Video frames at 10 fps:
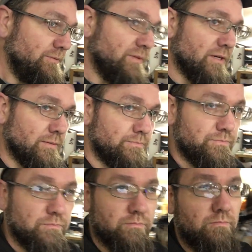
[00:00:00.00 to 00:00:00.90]
Um,
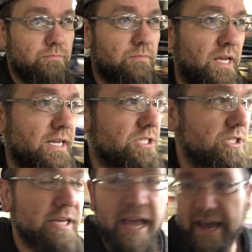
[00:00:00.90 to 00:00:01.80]
I
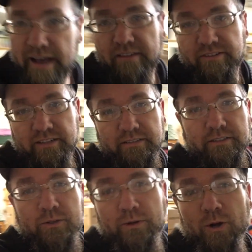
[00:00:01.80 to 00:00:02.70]
actually have the
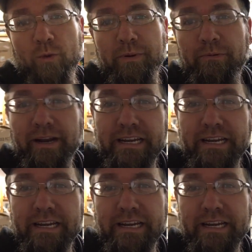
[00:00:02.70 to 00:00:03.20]
door open right